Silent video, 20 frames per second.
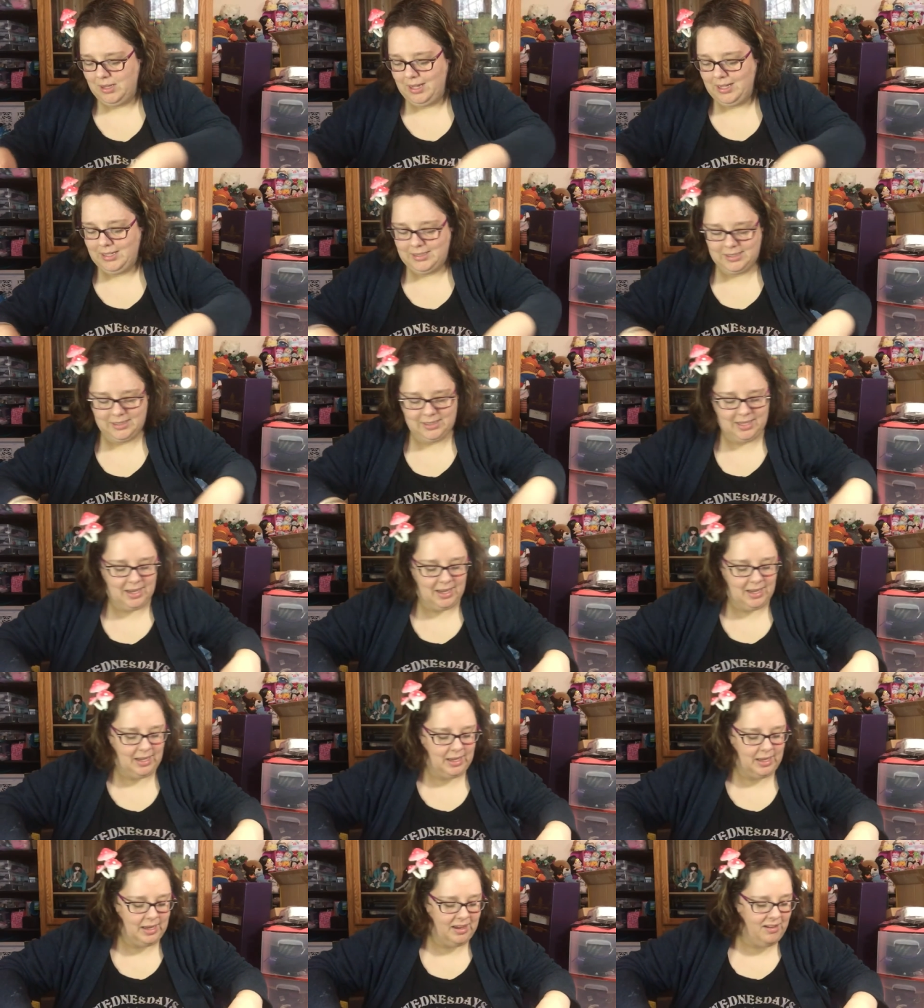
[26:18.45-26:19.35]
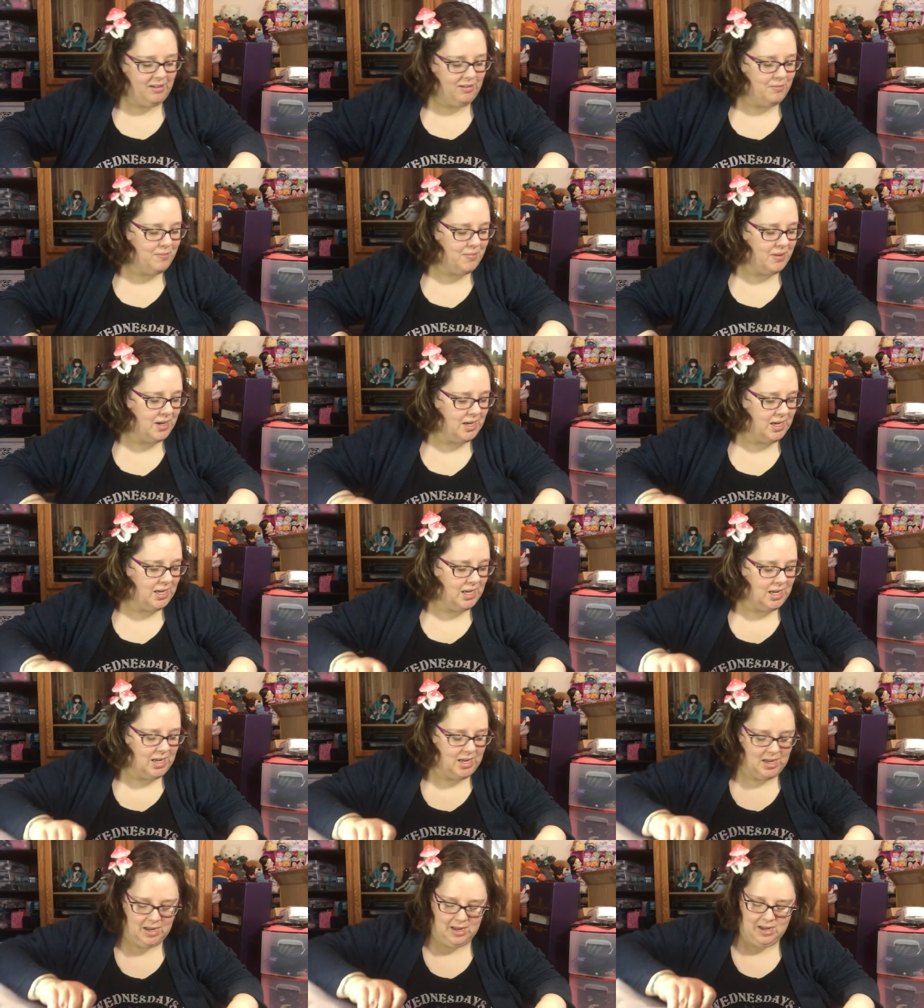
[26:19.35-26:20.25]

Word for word: let's get you out, buddy.